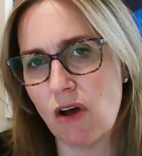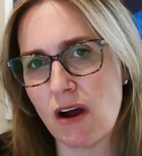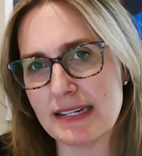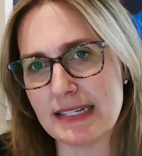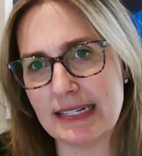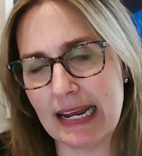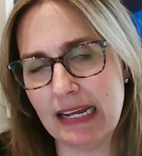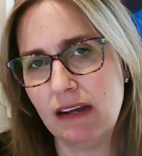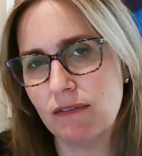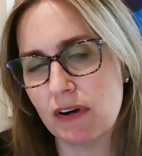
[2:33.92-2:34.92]
long is it
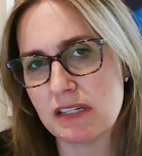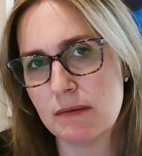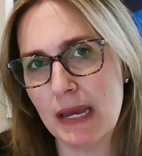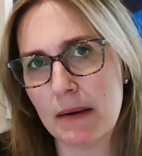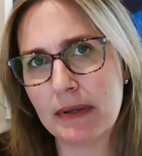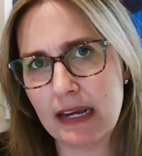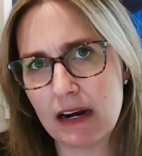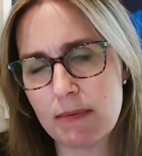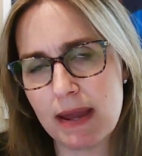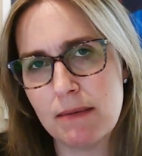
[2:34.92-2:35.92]
taking for us to be able to get
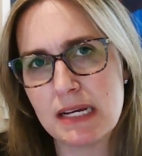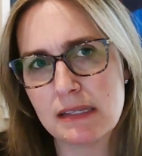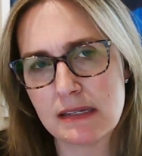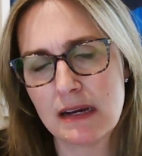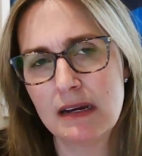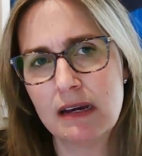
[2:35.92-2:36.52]
our payments?